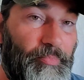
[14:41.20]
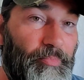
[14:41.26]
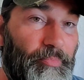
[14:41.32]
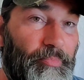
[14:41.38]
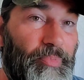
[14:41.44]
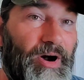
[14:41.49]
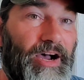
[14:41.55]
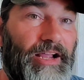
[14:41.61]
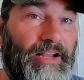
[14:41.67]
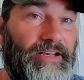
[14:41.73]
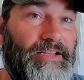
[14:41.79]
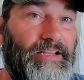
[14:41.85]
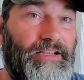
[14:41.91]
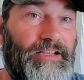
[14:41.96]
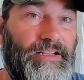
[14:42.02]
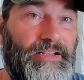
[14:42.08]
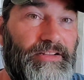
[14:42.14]
but
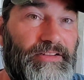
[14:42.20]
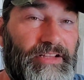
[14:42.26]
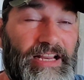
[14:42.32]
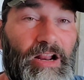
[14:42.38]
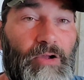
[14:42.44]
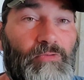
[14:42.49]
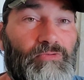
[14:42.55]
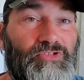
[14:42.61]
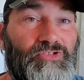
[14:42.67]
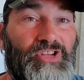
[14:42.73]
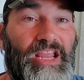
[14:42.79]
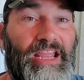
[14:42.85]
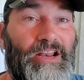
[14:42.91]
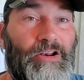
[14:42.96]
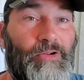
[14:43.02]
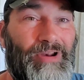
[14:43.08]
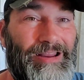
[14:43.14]
they don't
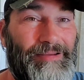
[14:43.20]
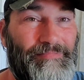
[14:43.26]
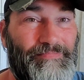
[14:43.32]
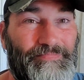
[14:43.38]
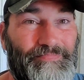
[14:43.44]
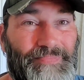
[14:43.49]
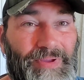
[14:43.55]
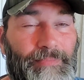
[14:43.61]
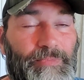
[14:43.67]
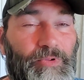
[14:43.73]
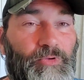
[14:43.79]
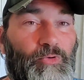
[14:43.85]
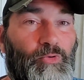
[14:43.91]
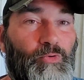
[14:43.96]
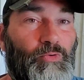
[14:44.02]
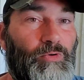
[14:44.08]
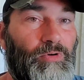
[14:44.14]
stand on a
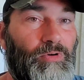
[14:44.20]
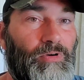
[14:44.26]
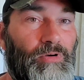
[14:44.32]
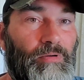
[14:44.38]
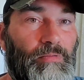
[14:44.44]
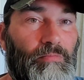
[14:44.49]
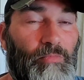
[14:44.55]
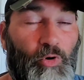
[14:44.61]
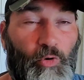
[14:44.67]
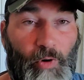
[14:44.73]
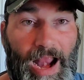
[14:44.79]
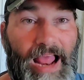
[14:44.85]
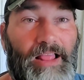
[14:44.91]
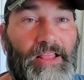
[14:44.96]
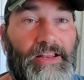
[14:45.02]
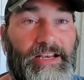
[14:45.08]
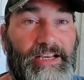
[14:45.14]
biblical
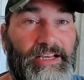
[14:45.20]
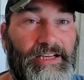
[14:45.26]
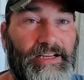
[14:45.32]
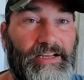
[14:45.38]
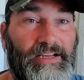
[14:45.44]
morality.